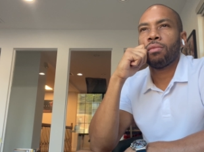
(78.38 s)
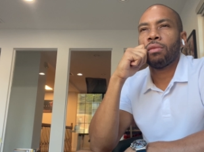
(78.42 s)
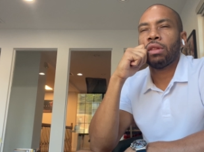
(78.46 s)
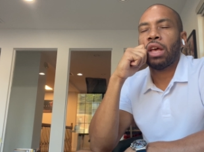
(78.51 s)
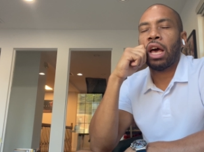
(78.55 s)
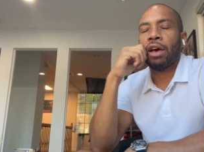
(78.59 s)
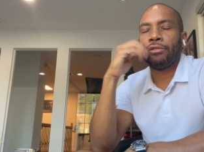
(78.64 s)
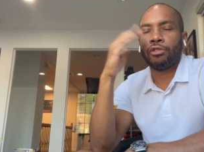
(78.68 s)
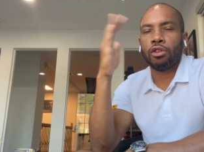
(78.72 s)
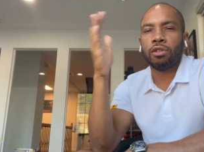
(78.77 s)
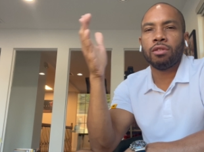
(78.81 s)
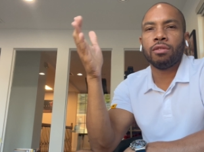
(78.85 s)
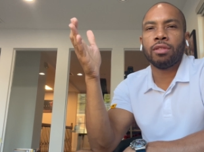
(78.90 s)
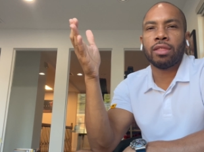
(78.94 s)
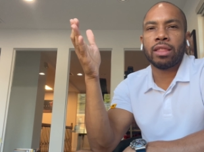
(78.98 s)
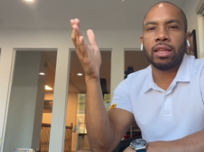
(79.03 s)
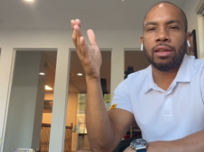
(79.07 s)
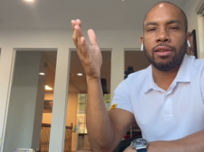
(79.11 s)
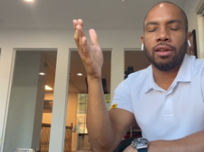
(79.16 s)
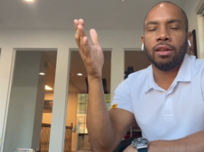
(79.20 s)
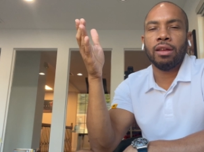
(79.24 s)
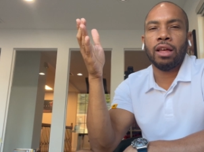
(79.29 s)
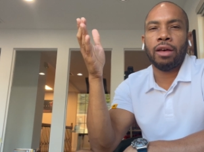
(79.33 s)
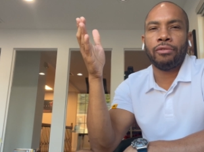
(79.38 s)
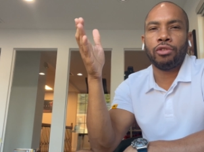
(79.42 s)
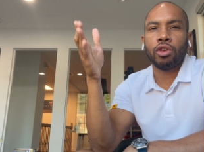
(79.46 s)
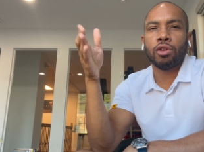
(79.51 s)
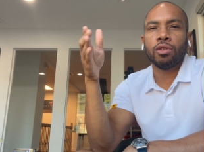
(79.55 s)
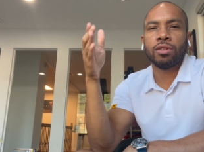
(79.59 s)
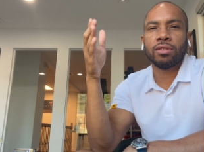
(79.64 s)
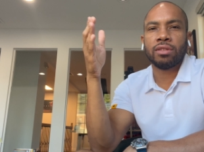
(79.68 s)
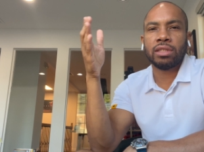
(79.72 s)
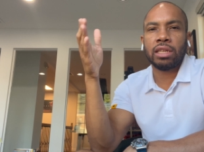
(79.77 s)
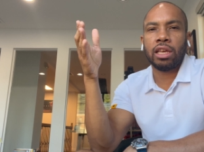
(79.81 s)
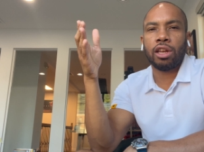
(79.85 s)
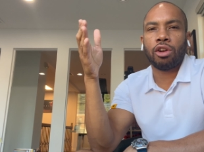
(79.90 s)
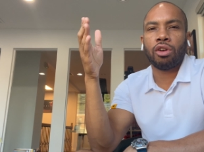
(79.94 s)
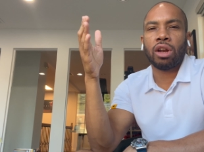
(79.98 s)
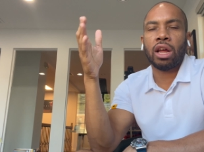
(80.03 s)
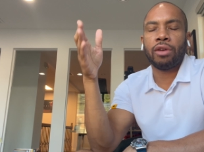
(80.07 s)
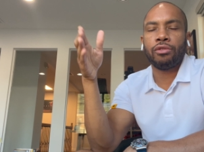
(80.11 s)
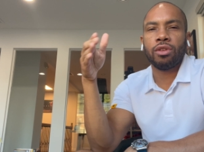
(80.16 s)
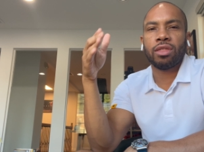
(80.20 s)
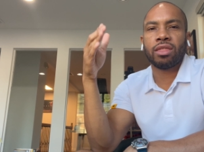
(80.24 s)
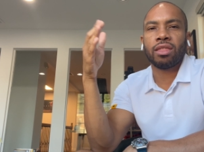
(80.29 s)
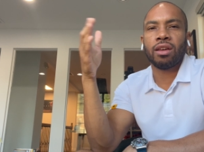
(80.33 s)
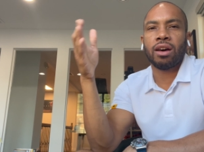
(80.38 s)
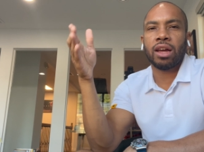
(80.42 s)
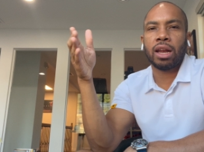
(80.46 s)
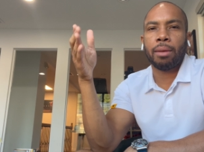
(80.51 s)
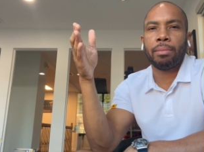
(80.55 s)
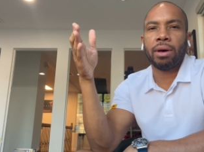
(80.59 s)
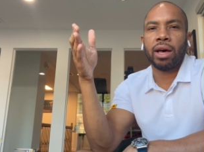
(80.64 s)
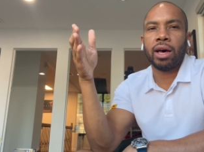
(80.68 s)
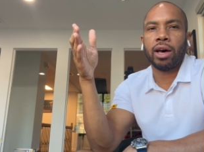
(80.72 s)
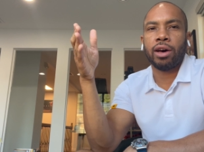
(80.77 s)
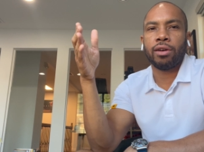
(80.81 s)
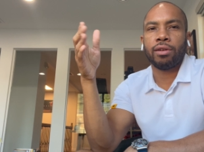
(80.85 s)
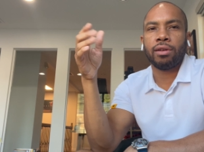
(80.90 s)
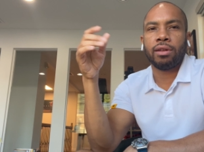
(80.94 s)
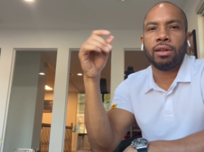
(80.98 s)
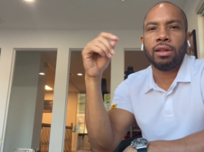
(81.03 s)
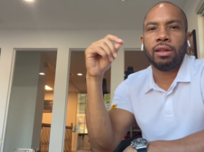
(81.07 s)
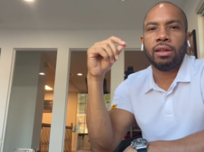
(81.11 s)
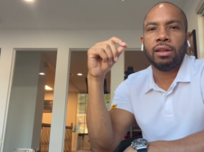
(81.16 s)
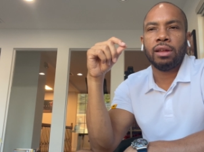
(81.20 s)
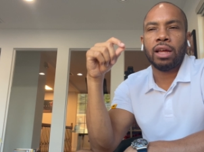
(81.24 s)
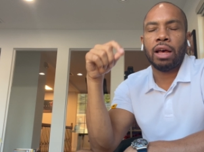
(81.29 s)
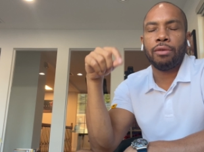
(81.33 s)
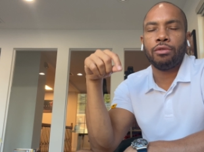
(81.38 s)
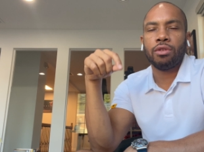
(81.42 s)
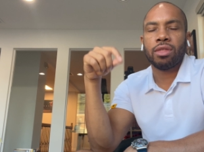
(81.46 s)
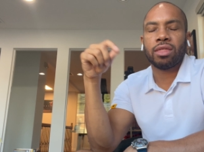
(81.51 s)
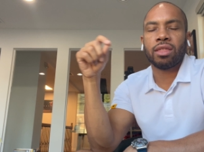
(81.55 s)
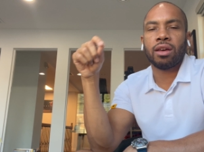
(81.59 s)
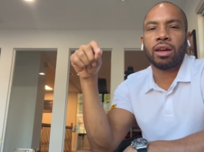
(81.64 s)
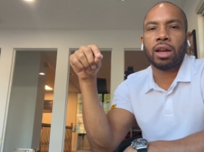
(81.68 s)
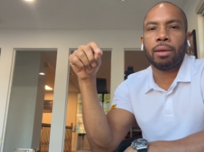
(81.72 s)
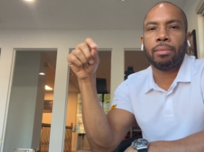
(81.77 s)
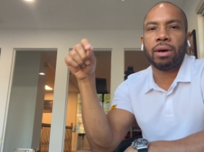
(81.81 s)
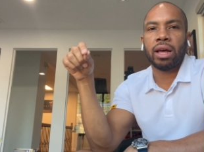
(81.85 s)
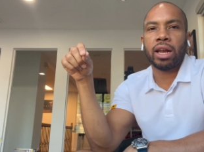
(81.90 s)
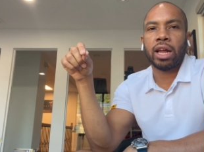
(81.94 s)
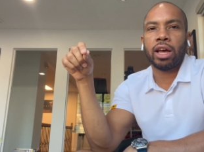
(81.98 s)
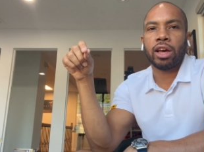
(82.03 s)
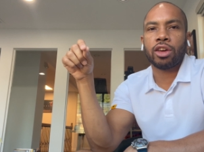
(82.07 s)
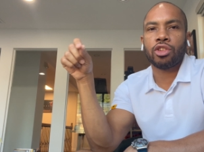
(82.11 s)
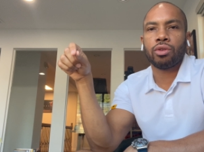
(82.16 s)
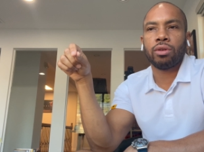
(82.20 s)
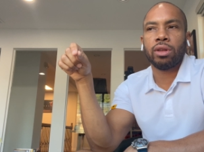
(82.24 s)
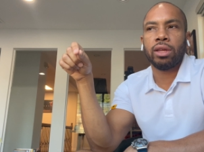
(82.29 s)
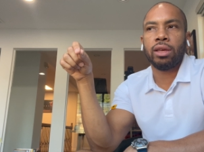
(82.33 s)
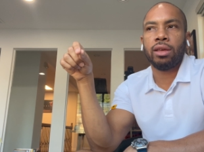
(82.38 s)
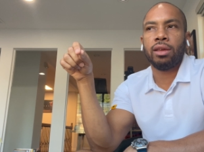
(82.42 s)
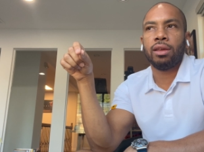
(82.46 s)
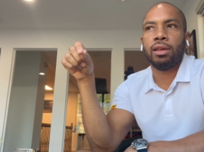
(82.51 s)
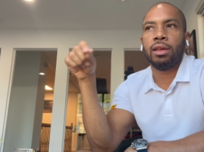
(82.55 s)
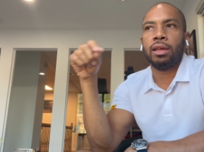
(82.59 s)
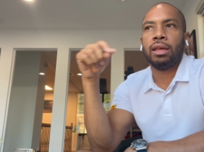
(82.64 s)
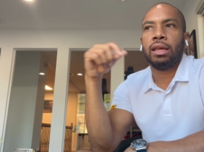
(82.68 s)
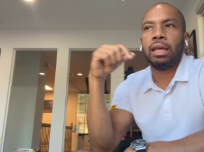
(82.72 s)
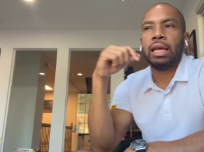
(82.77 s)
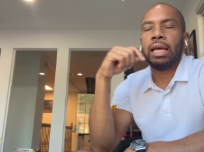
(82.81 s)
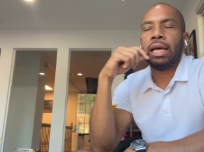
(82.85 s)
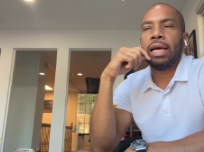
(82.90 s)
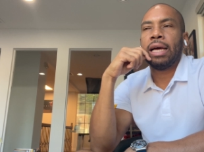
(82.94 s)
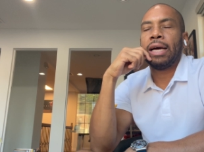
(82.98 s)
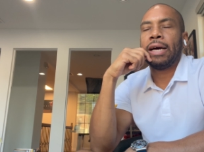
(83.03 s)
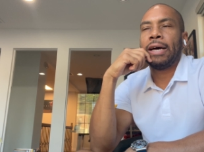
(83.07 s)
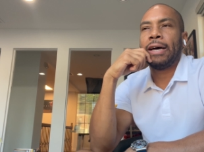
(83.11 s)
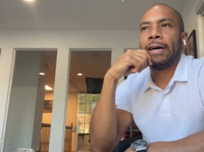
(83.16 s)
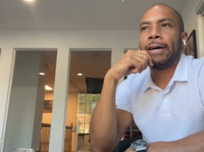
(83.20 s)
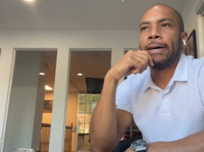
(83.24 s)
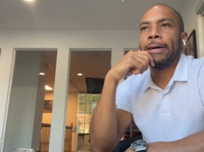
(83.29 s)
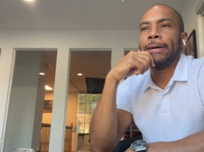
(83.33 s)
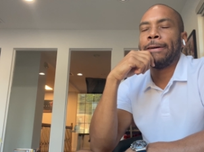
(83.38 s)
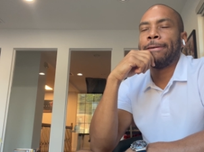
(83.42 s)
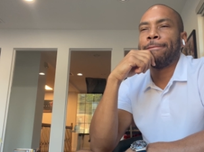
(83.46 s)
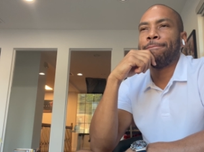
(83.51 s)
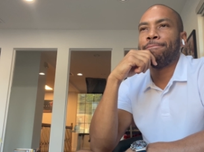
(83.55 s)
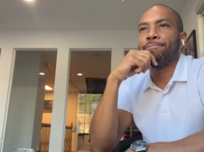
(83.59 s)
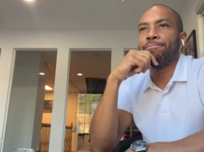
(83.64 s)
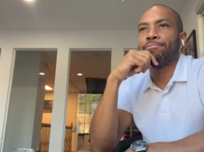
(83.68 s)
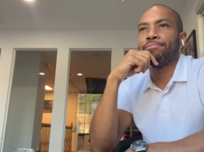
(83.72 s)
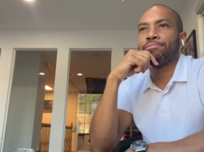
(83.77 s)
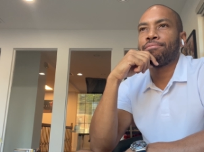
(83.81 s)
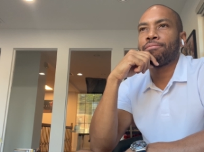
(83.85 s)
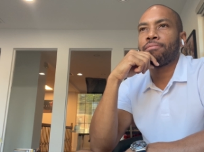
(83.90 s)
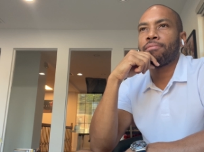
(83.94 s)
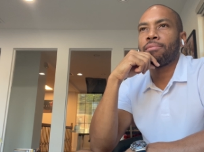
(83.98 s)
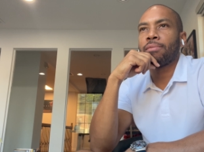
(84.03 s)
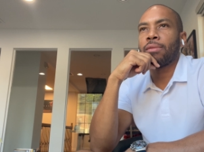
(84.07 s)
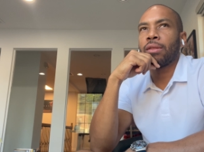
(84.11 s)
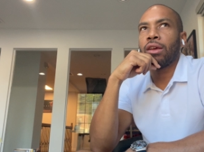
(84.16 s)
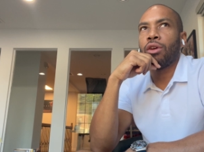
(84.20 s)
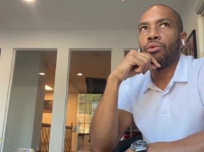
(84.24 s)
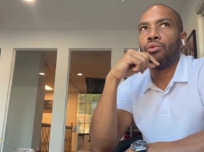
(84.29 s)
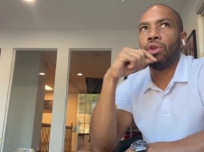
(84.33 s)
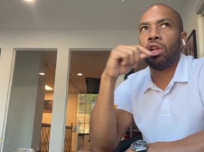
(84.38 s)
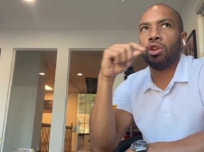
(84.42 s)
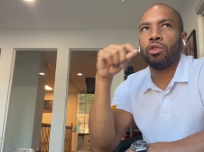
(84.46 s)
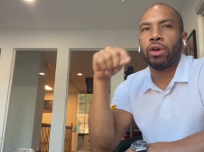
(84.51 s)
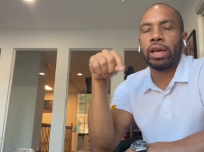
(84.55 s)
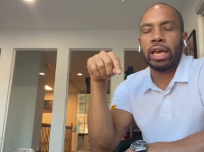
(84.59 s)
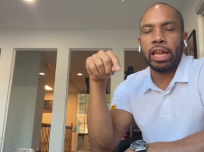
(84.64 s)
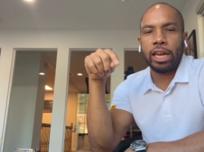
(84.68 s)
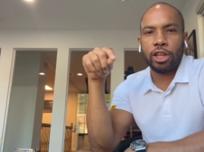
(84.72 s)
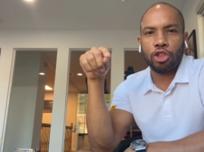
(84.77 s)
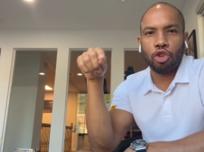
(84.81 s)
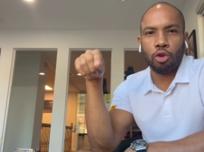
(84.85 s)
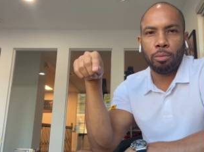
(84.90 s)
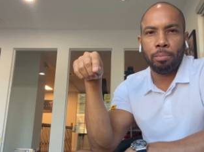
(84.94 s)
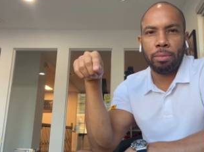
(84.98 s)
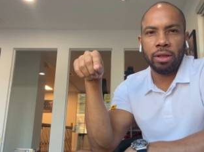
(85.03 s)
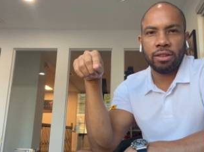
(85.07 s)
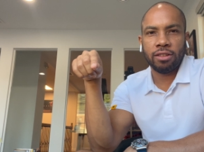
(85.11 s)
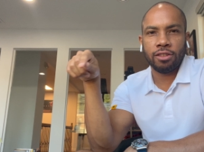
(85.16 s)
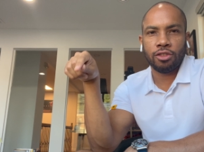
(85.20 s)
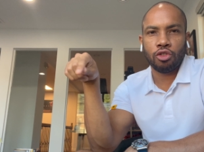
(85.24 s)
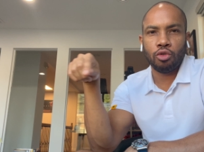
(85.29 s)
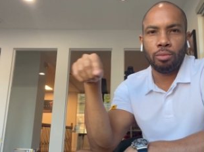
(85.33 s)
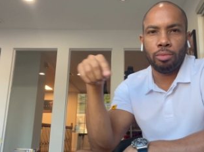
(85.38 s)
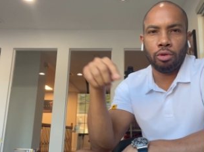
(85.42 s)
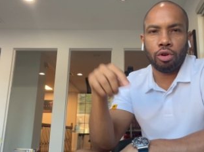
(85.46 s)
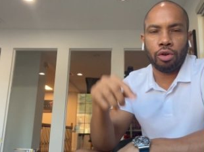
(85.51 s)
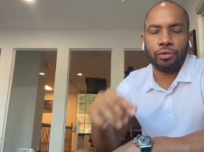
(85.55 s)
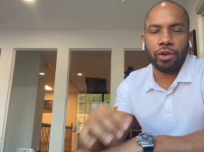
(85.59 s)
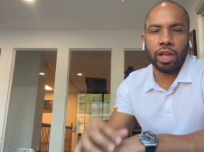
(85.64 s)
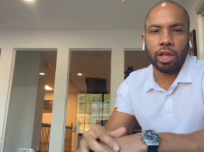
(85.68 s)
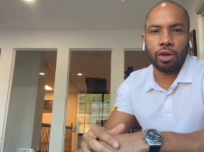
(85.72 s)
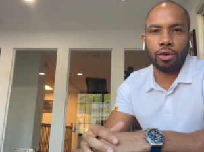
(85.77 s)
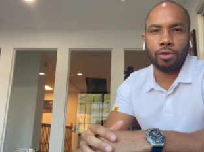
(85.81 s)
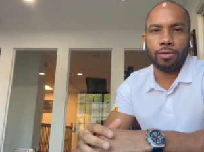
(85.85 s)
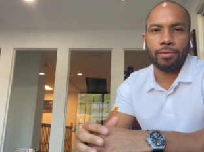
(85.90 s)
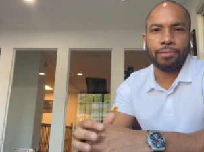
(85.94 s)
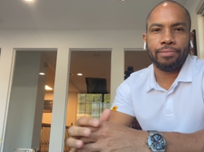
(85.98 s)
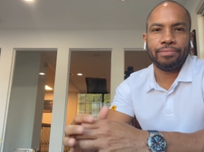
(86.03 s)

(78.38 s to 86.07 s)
Have you, have you considered, have you thought about, have you thought about actually um, relocating your business to Puerto Rico?